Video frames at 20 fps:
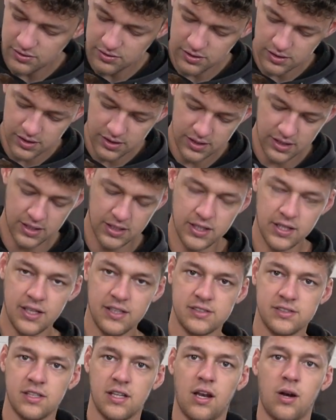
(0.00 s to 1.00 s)
look and a
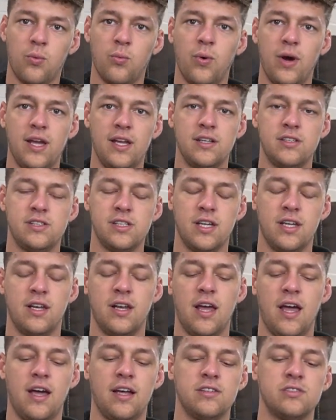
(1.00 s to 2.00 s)
nice little white
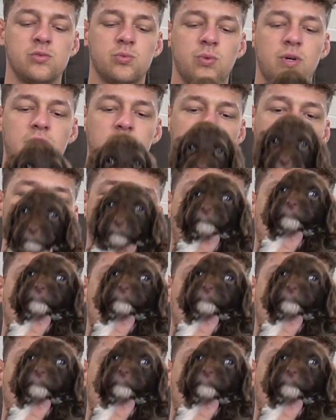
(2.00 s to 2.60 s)
chin as well.